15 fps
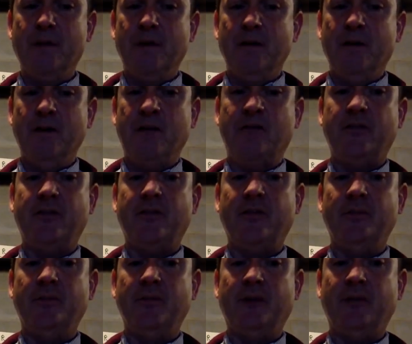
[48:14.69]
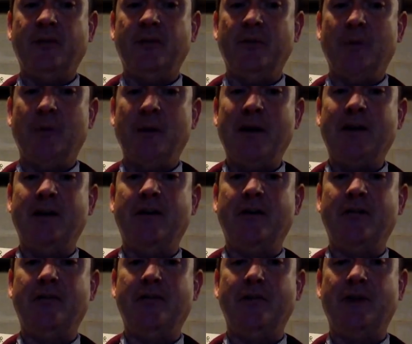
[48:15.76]
Unix systems have a simple
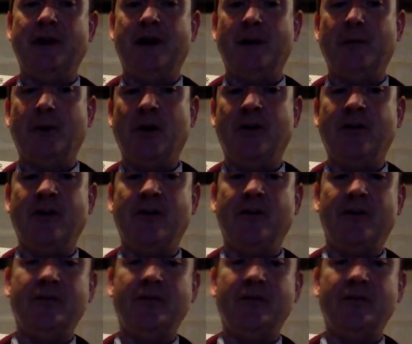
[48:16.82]
mechanism for letting a process